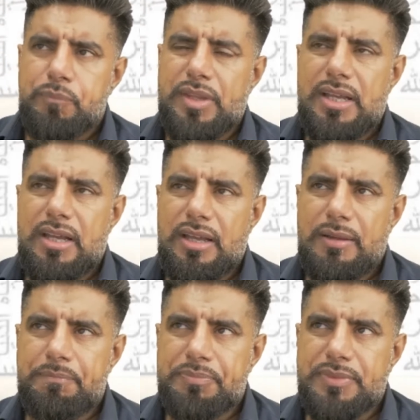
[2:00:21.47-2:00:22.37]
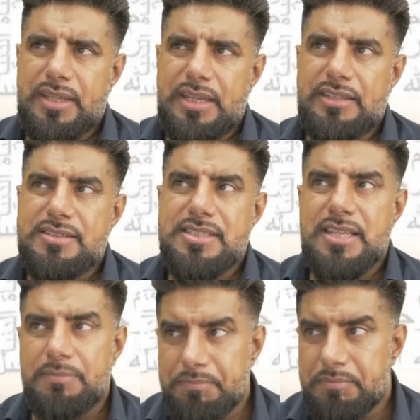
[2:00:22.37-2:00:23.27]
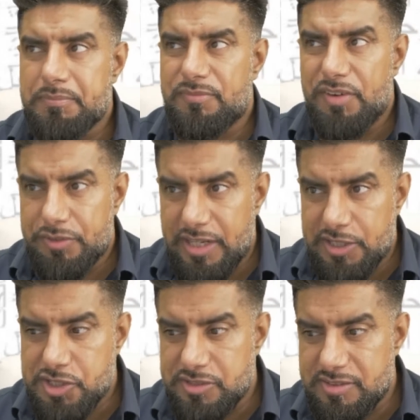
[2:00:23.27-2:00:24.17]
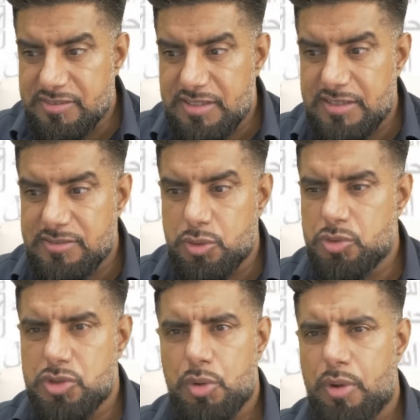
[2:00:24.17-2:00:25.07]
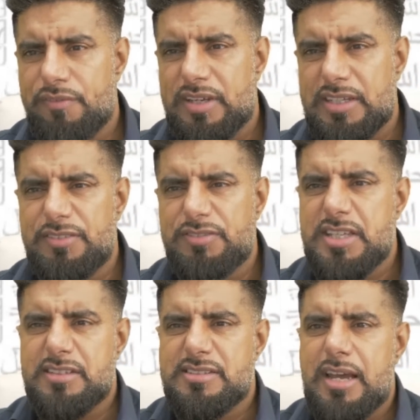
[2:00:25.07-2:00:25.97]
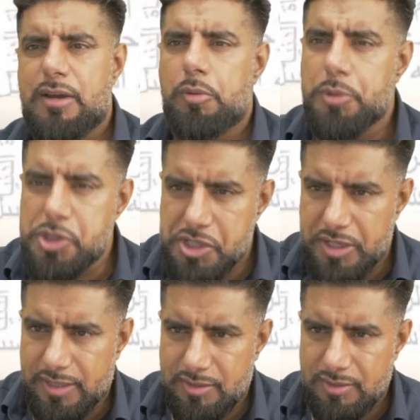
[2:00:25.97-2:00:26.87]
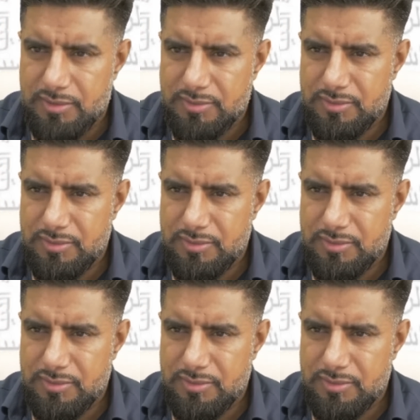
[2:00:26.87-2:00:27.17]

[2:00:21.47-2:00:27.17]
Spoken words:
In some variations it says whosoever leaves it is now a mushrik,